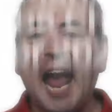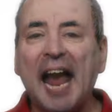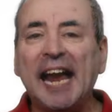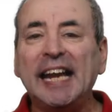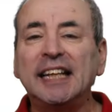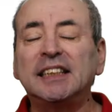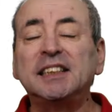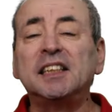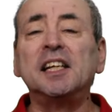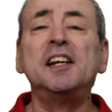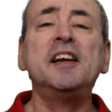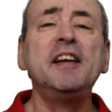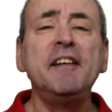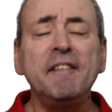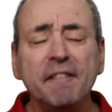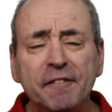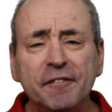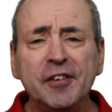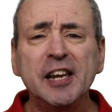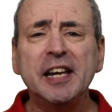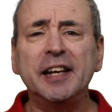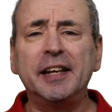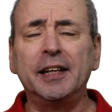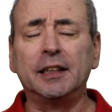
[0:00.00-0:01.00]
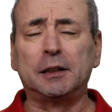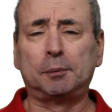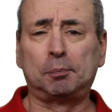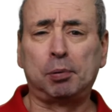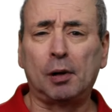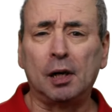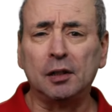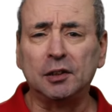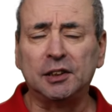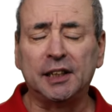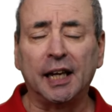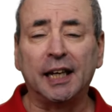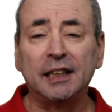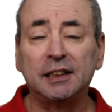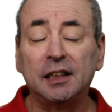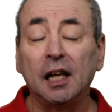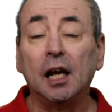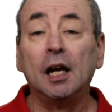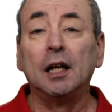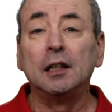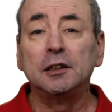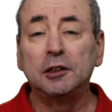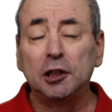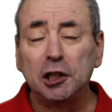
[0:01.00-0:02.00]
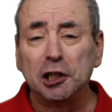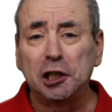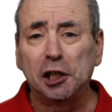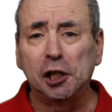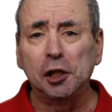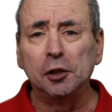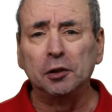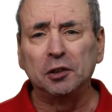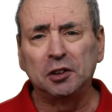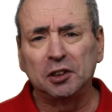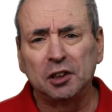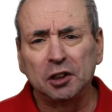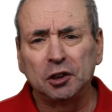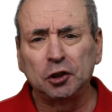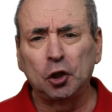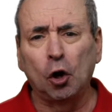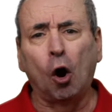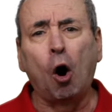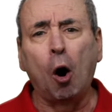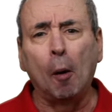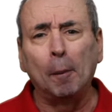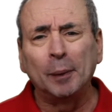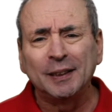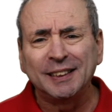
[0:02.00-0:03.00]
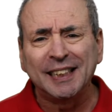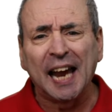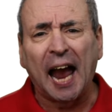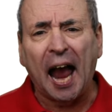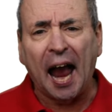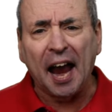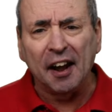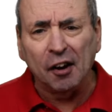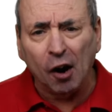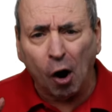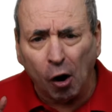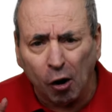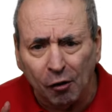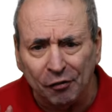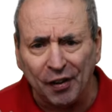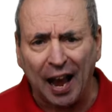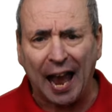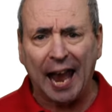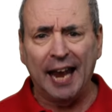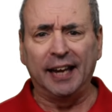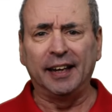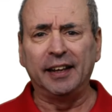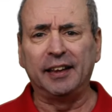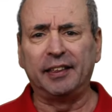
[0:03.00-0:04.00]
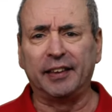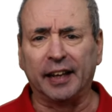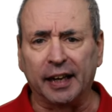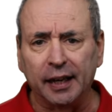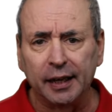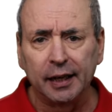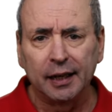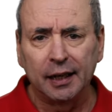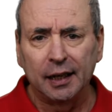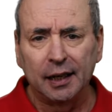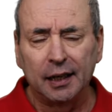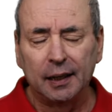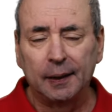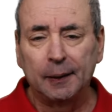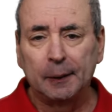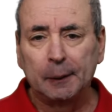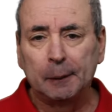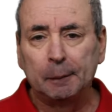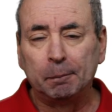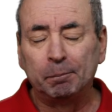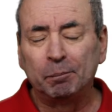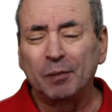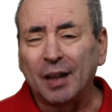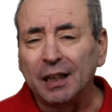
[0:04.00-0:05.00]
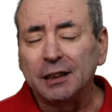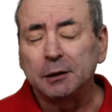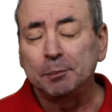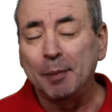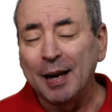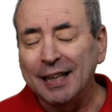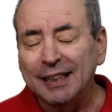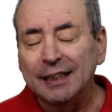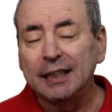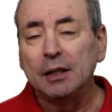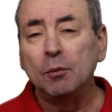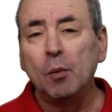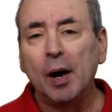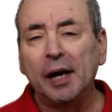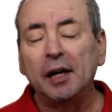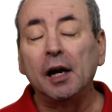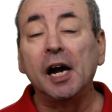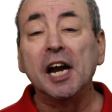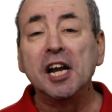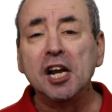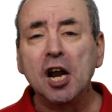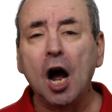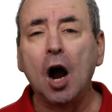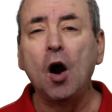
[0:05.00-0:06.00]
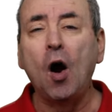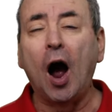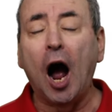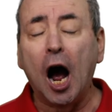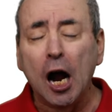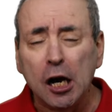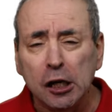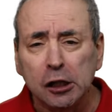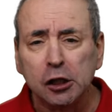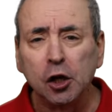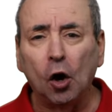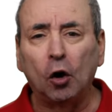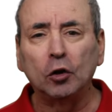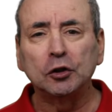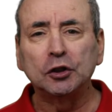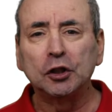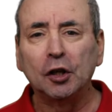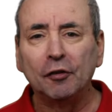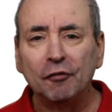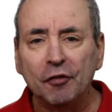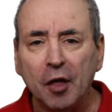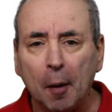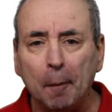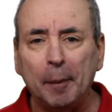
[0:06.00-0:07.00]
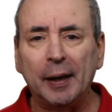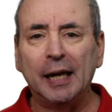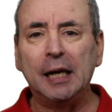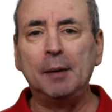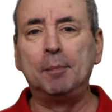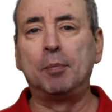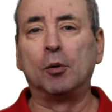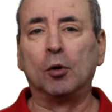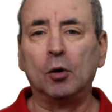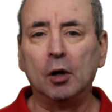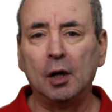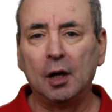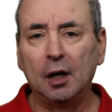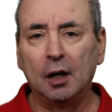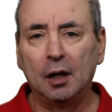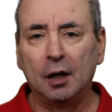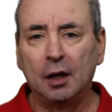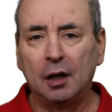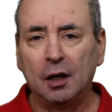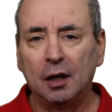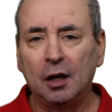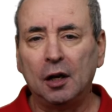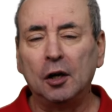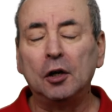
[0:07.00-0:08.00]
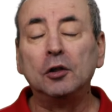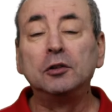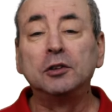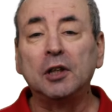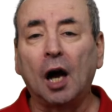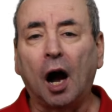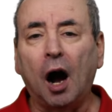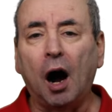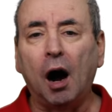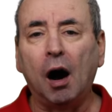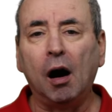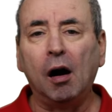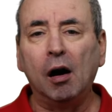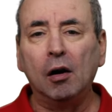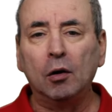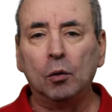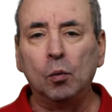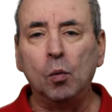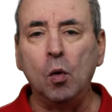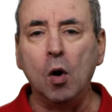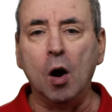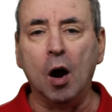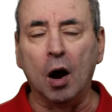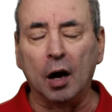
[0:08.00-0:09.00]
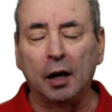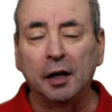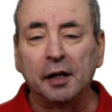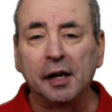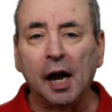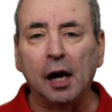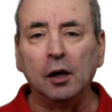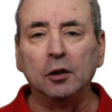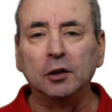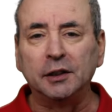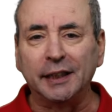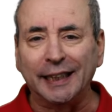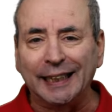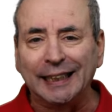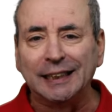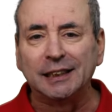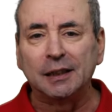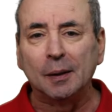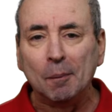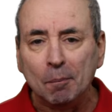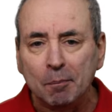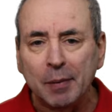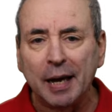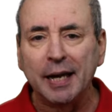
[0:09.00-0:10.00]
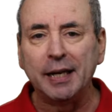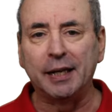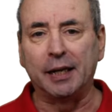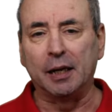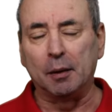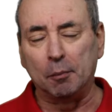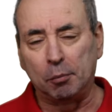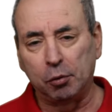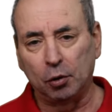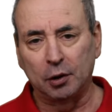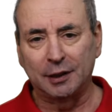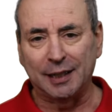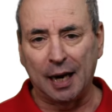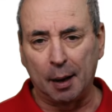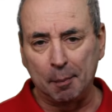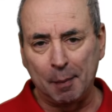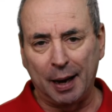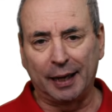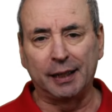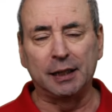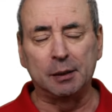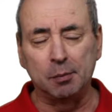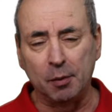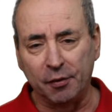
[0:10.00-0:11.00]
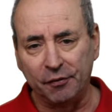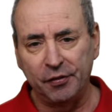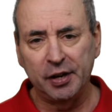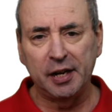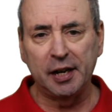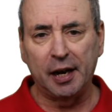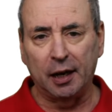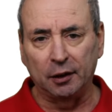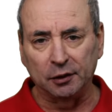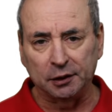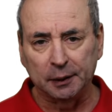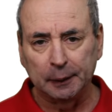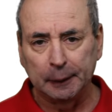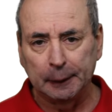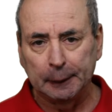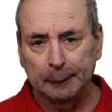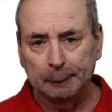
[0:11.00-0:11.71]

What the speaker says: It's an invidious process to choose the top 10 of anything, especially when I know a lot of the people whose hard work goes into making project management videos.